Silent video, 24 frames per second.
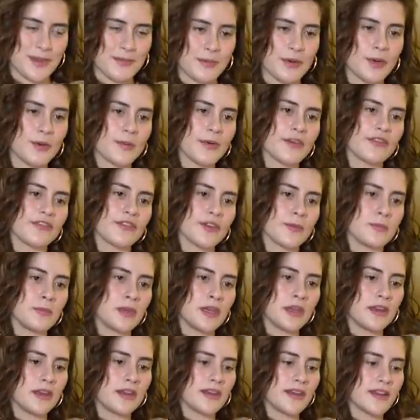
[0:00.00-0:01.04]
people, but for
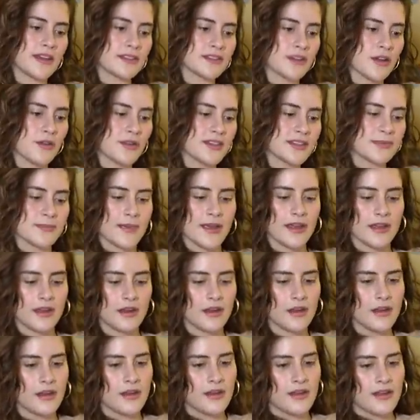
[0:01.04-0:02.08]
me, it's always
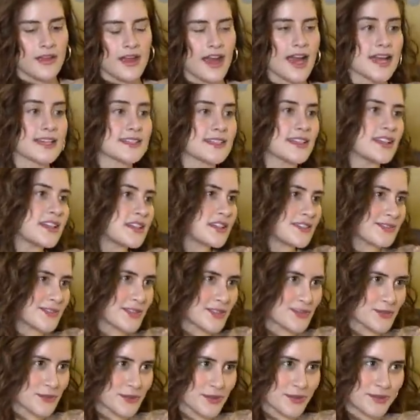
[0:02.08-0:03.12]
meant as an
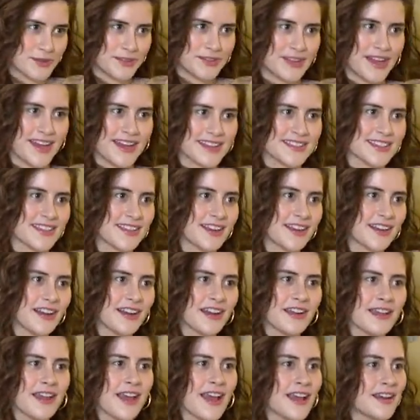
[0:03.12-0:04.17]
individual not
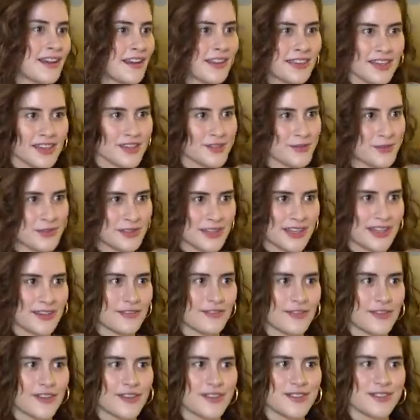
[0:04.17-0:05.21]
sending anything to a
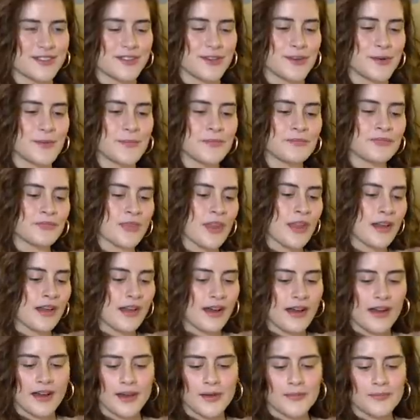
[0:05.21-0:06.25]
landfill. So
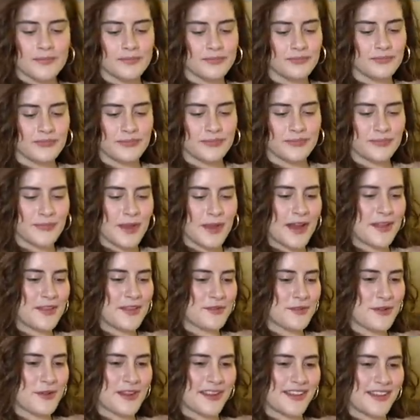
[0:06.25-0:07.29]
um, not
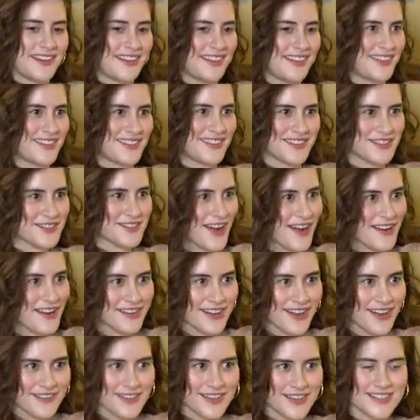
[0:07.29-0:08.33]
throwing anything on the
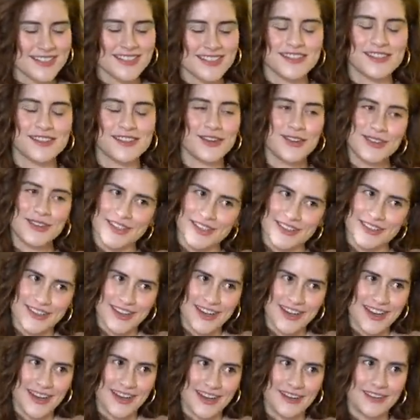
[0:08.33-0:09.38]
ground, obviously, no
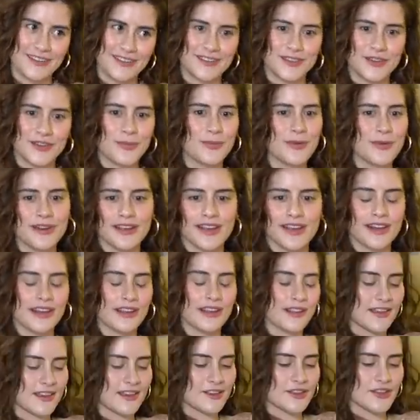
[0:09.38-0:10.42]
littering, no putting
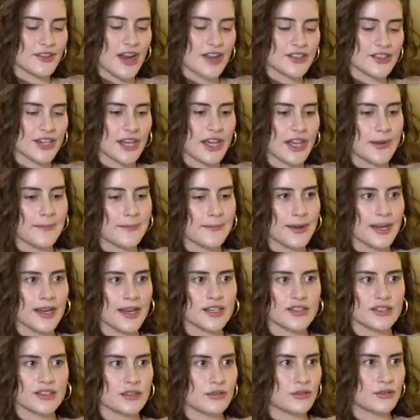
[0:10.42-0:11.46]
anything in a trash can, but
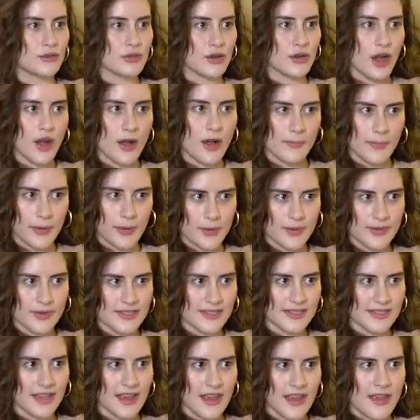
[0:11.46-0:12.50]
I do
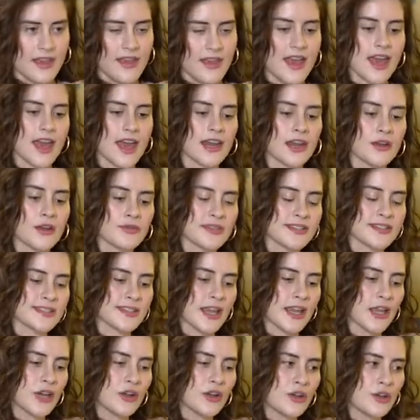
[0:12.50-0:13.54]
compost. And I
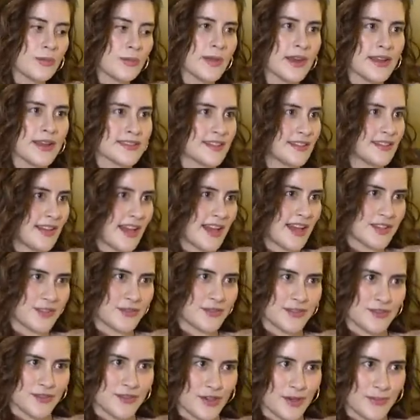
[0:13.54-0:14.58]
recycle, but as a
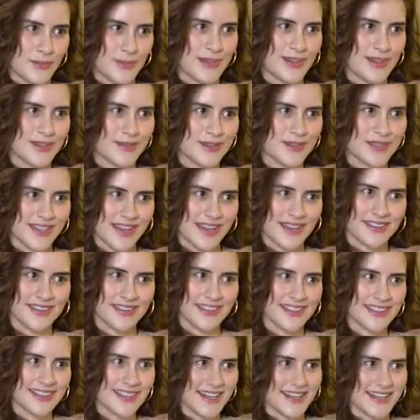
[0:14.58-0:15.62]
last resort, because
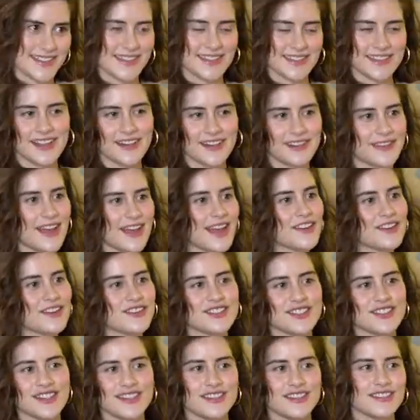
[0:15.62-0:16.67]
recycling takes a lot of
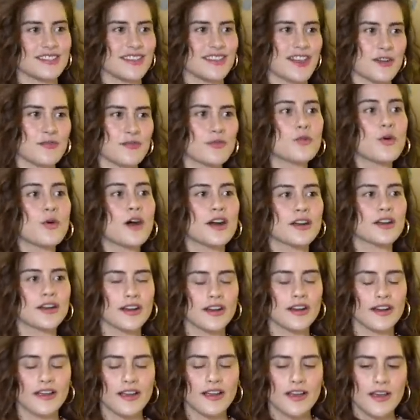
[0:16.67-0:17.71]
energy and a lot of
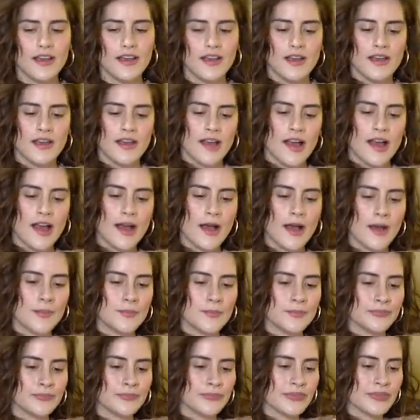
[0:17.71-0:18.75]
water.
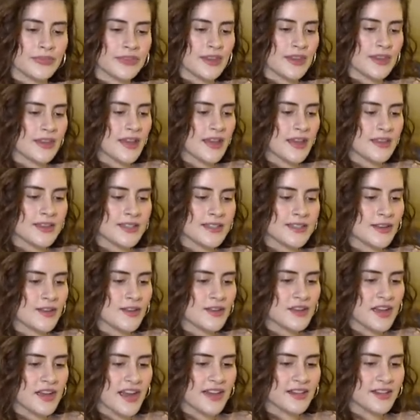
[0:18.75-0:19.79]
Um, and this
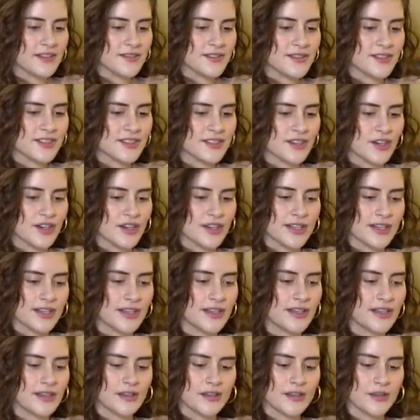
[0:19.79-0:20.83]
all kind of
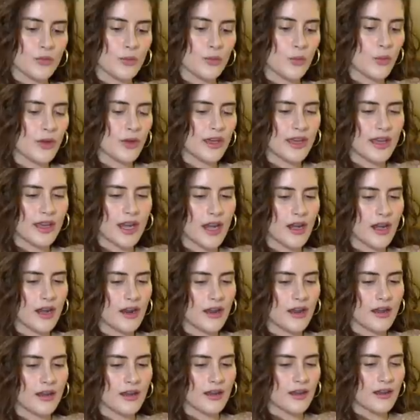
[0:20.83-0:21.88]
started
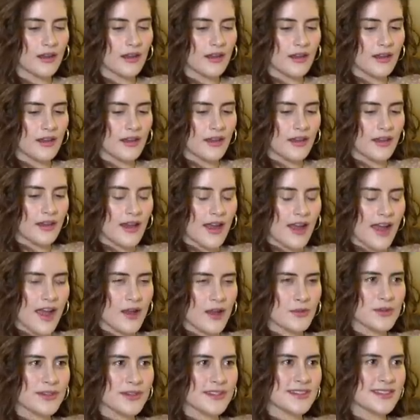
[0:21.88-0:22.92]
when
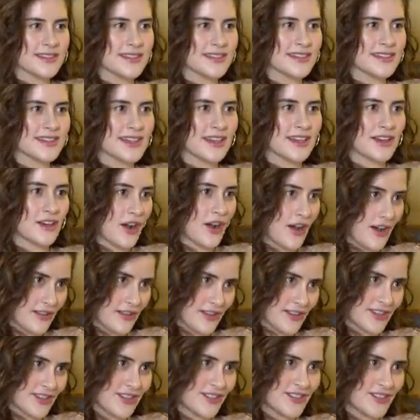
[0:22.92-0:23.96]
I was in
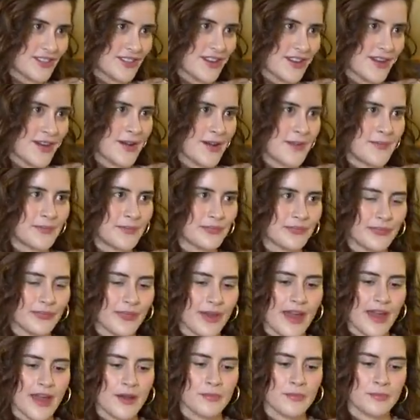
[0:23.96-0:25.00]
college. Um,
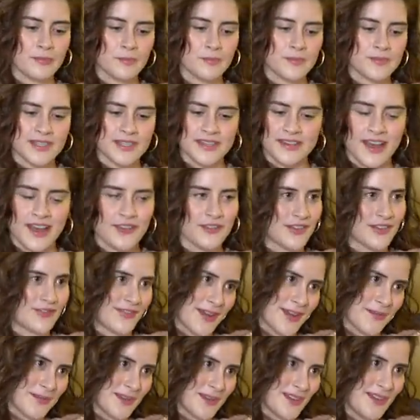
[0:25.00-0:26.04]
I didn't have a
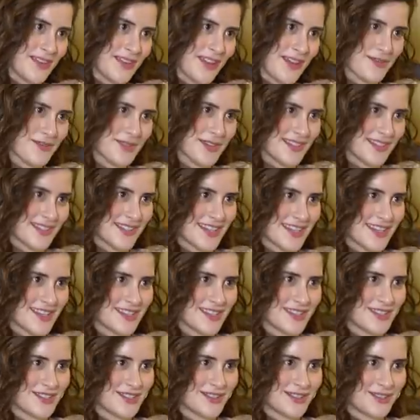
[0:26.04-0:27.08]
family that was
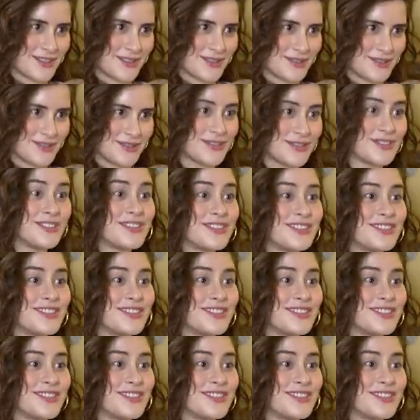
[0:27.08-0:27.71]
into...